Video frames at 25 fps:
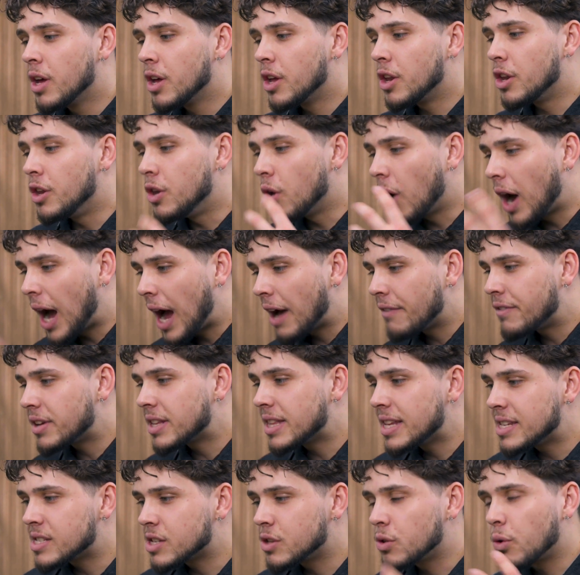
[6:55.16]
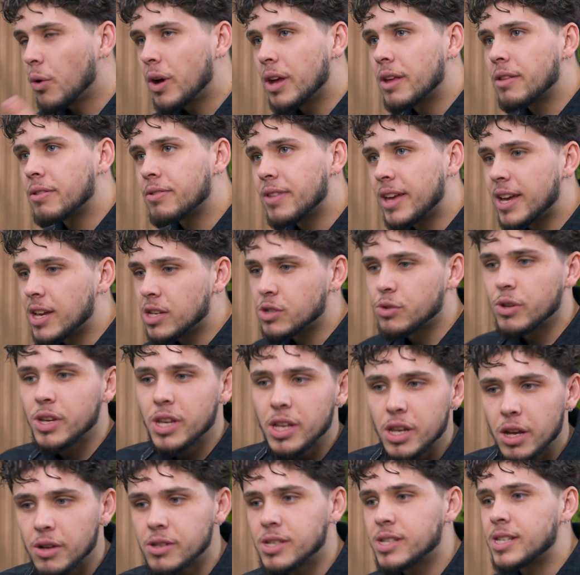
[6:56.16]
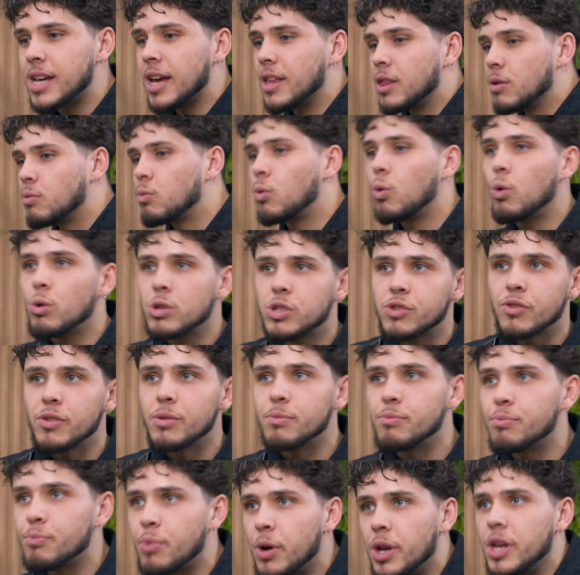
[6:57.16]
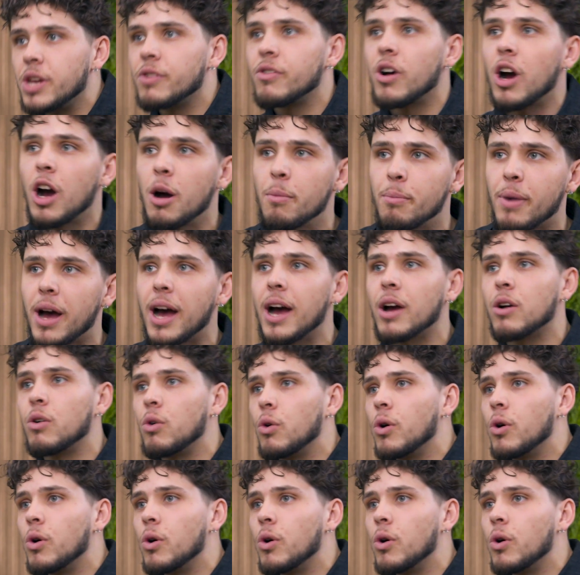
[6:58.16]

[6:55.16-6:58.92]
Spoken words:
not having these annoying things or, setting the water and putting your arm back,